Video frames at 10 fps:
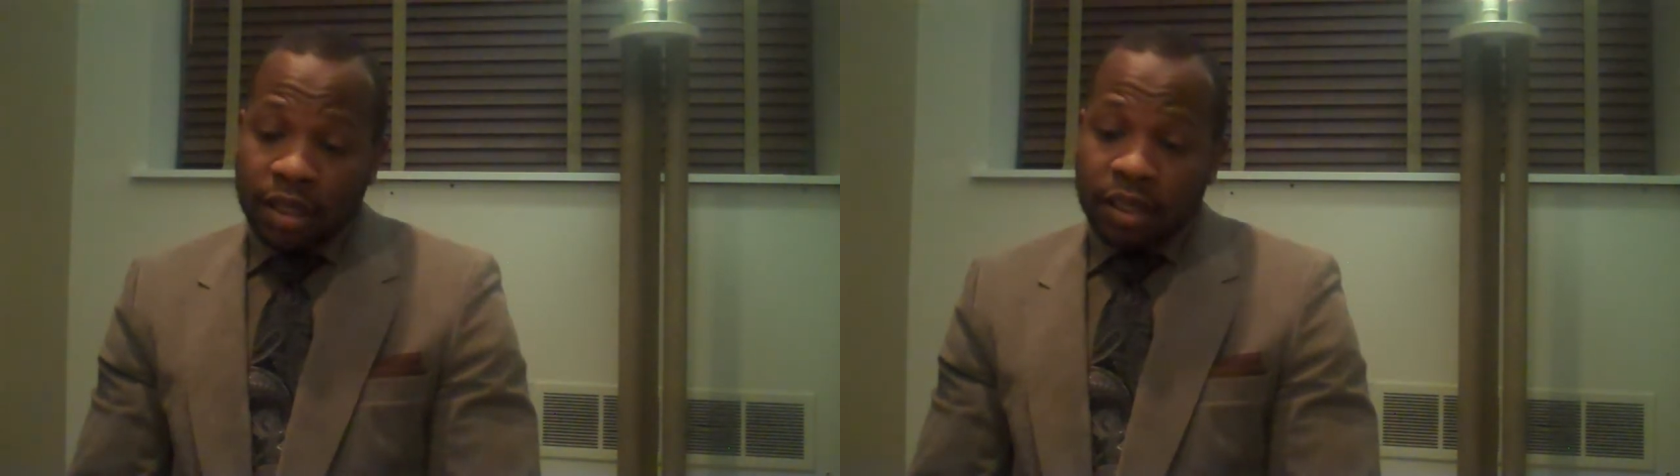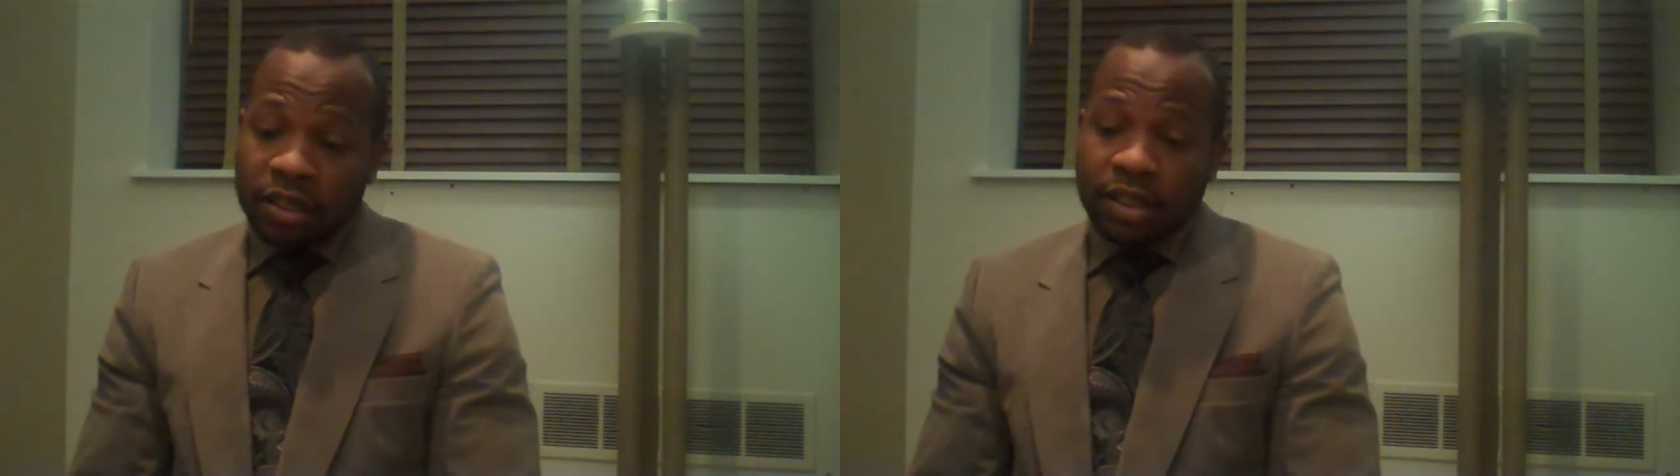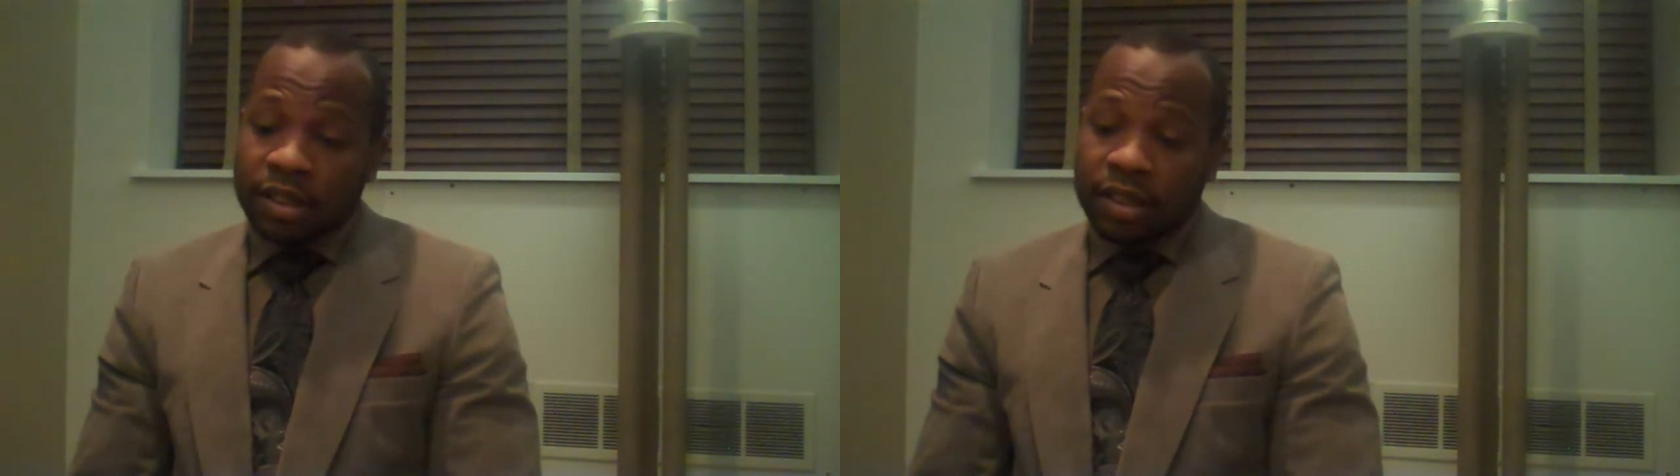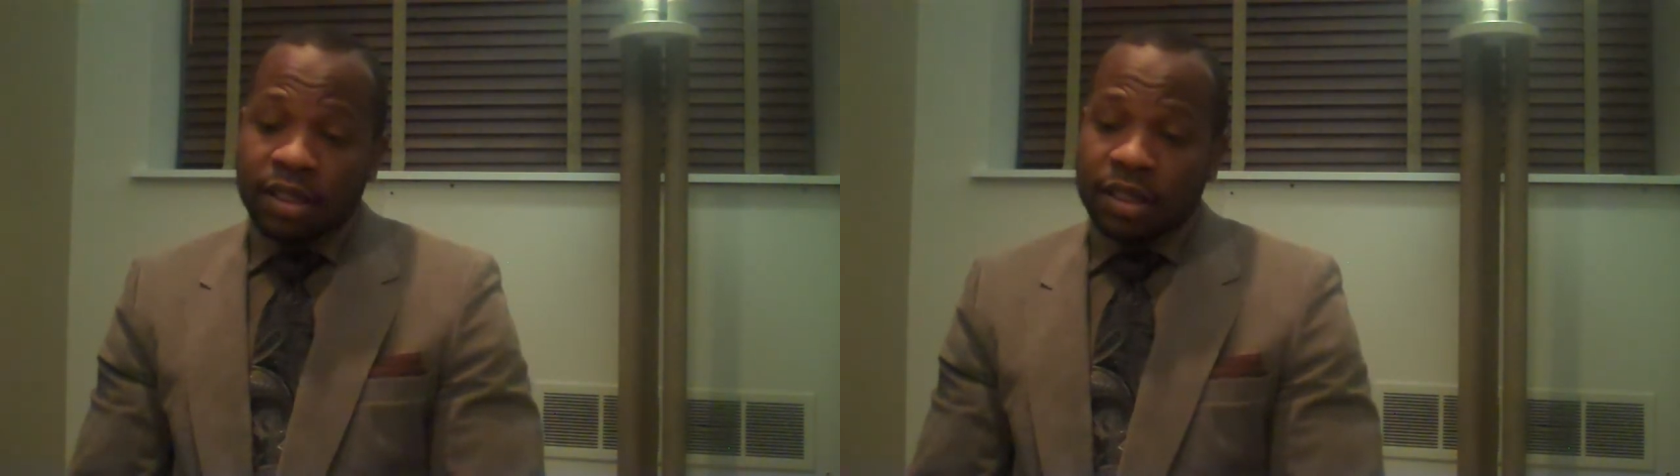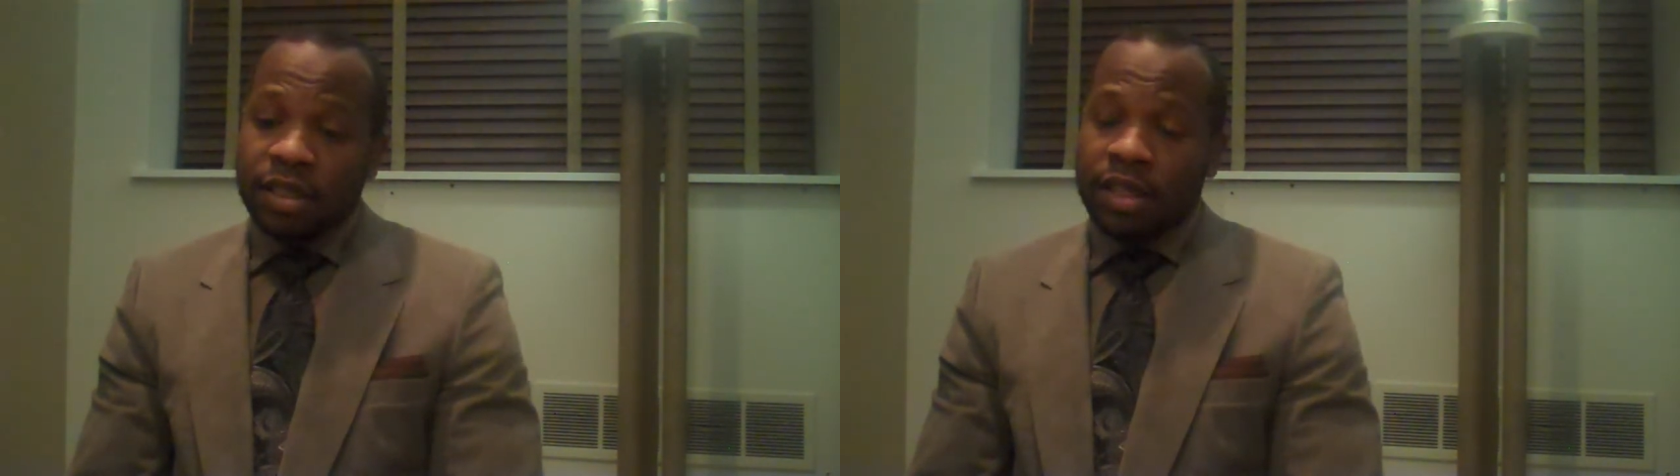it's
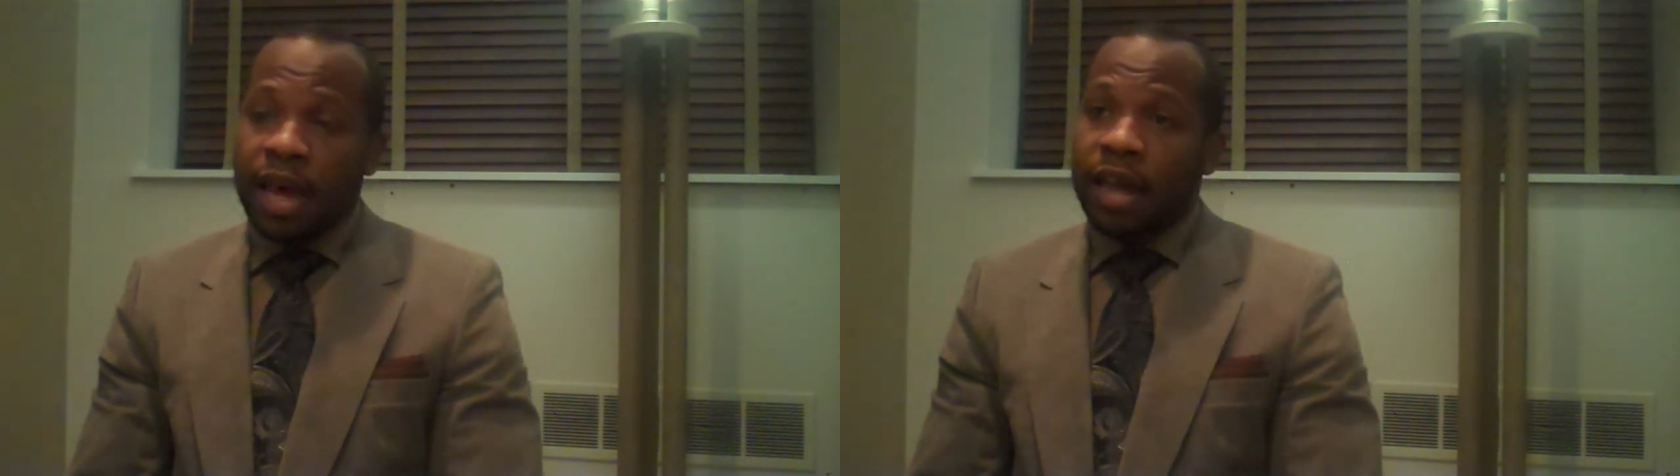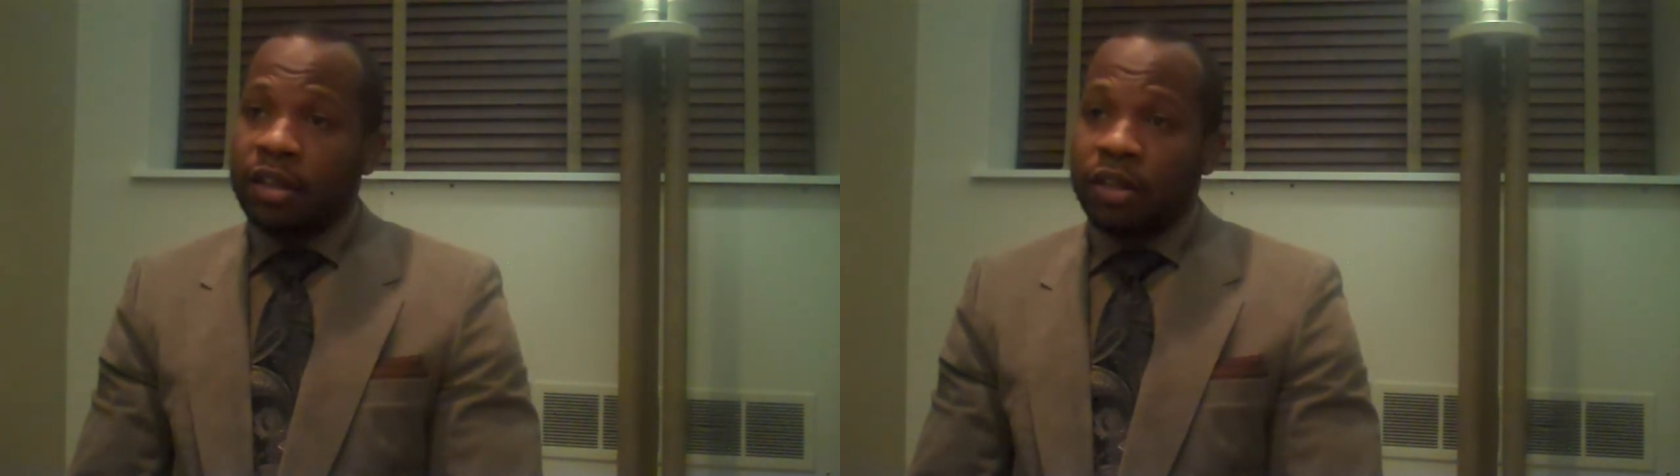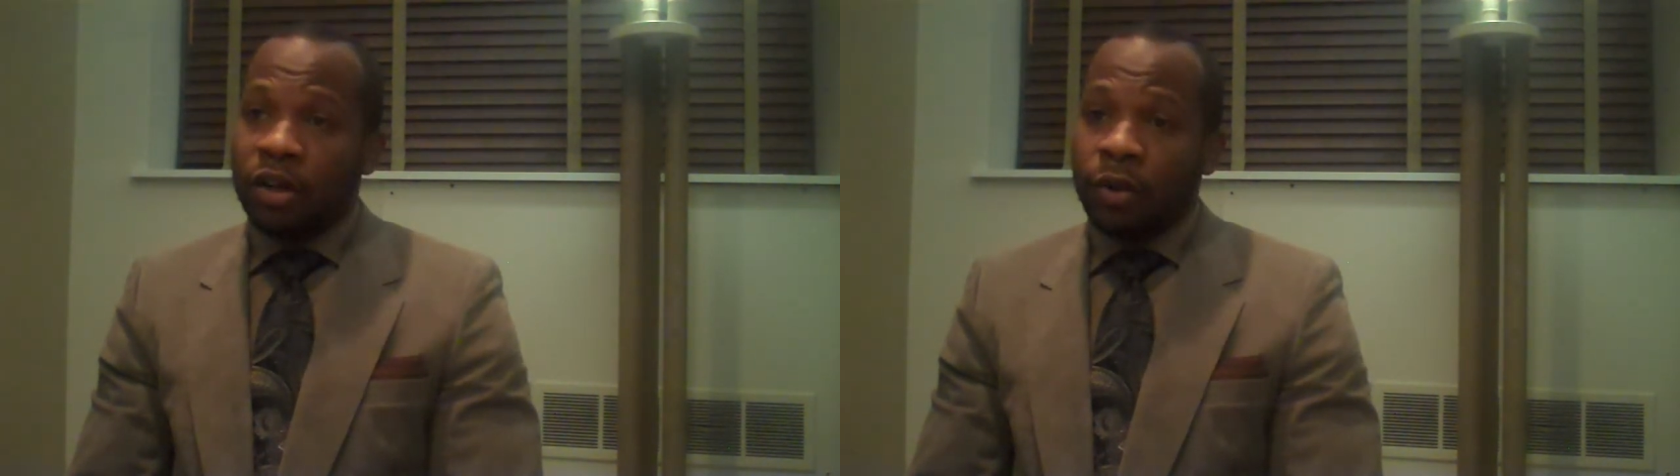just that,